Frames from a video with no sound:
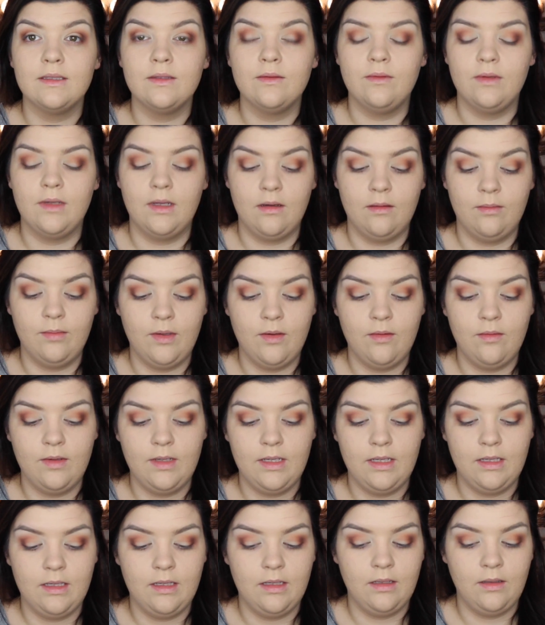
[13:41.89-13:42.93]
So at
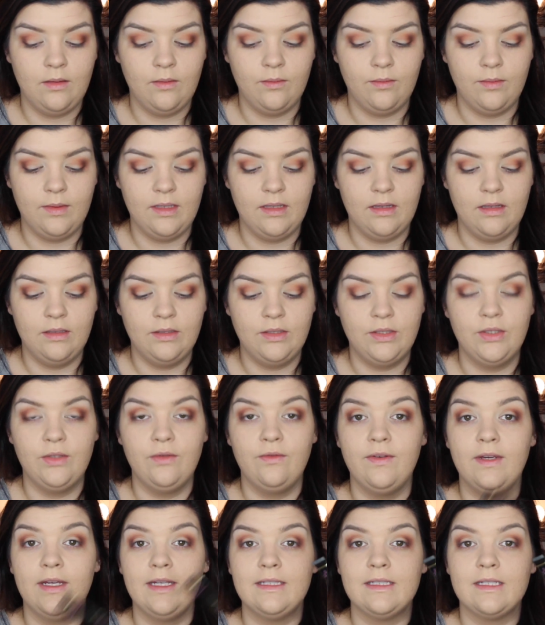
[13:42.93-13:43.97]
this point
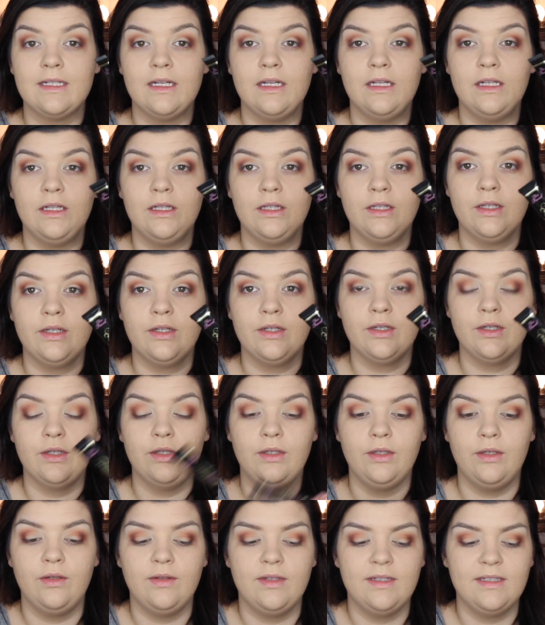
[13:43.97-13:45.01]
into filming,
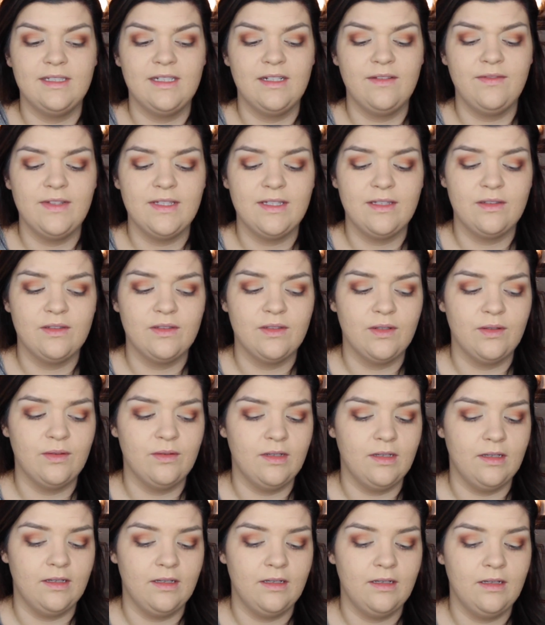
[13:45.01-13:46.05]
the TV got turned
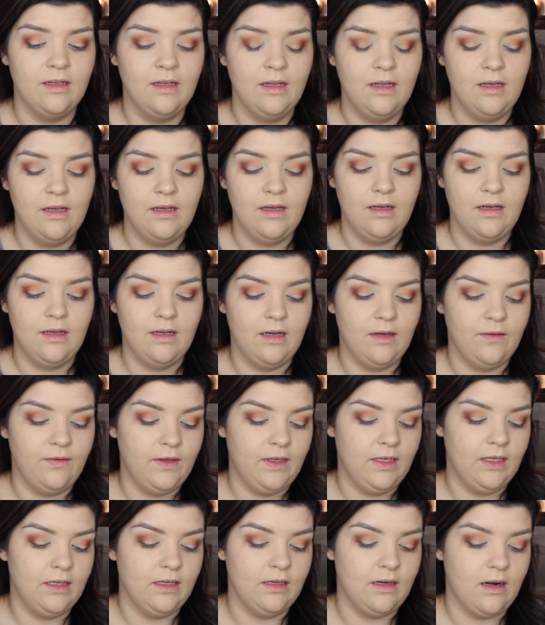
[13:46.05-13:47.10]
on in the living room
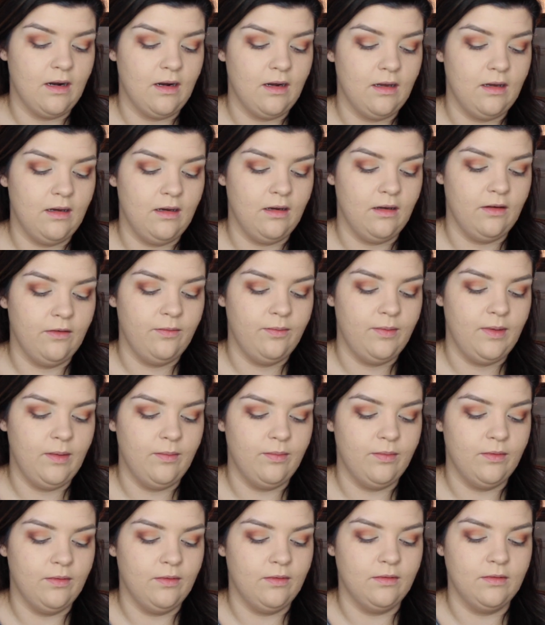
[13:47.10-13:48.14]
and you could
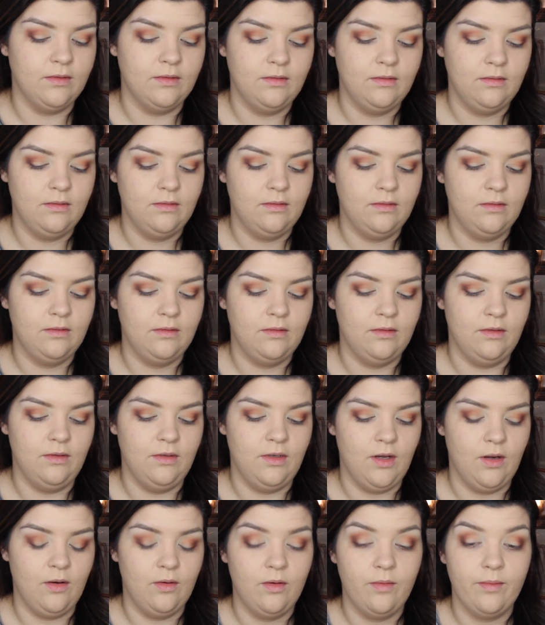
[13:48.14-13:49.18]
totally just hear it in the
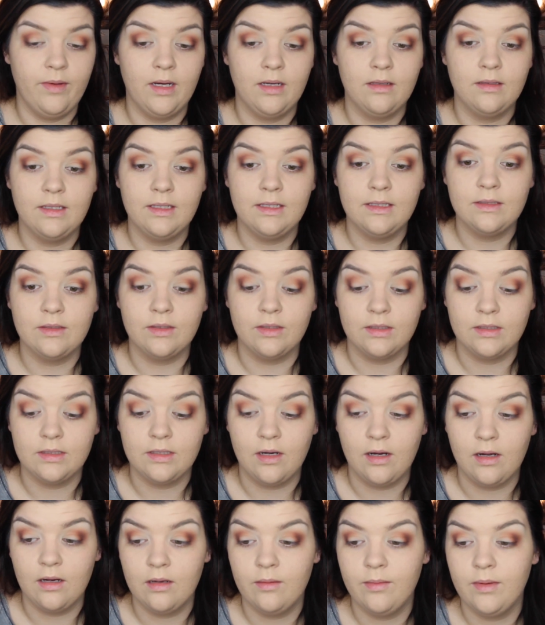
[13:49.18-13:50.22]
background. So
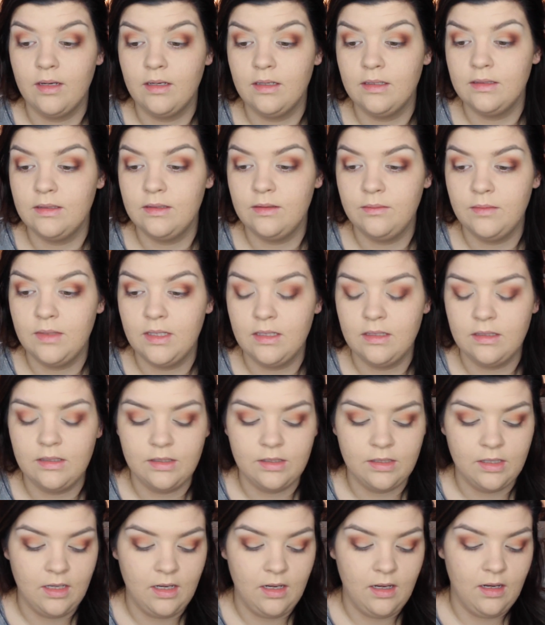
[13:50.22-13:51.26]
I'm just going to voice over the
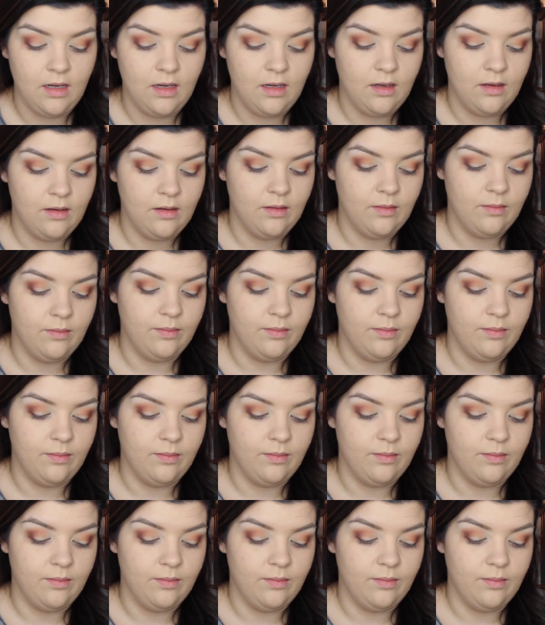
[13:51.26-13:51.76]
rest of this.